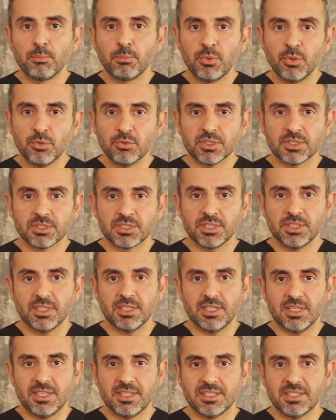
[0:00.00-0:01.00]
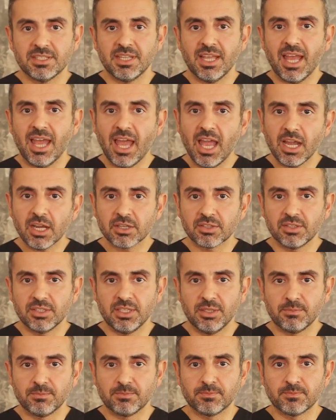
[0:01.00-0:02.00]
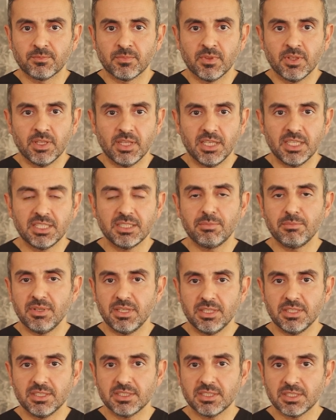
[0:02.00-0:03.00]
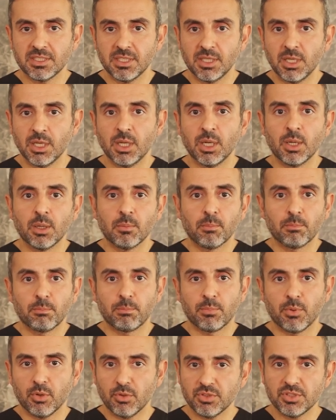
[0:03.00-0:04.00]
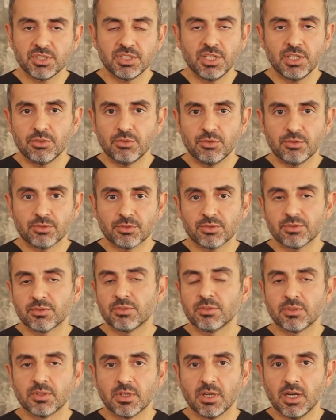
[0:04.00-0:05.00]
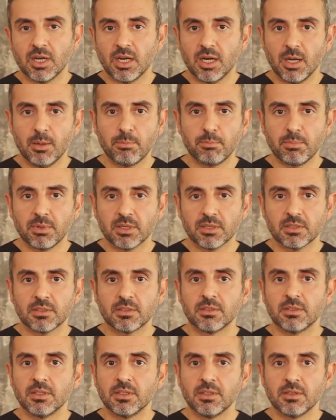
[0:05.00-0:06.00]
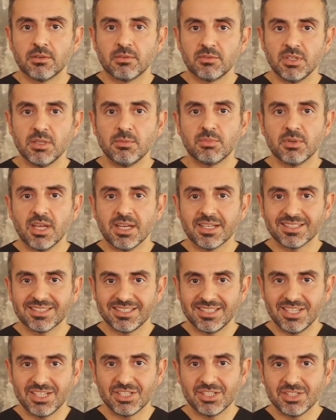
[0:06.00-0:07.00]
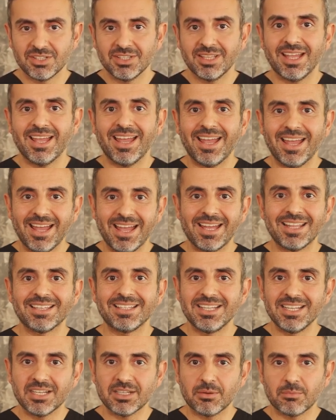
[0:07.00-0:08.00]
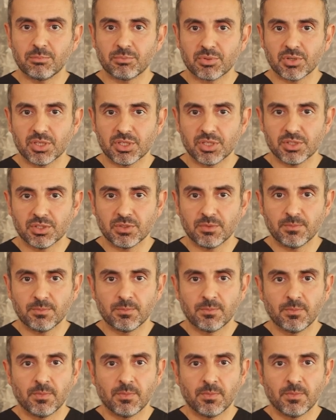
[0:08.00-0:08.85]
Purity is an acronym. It means posterior upper rib excision and decompression.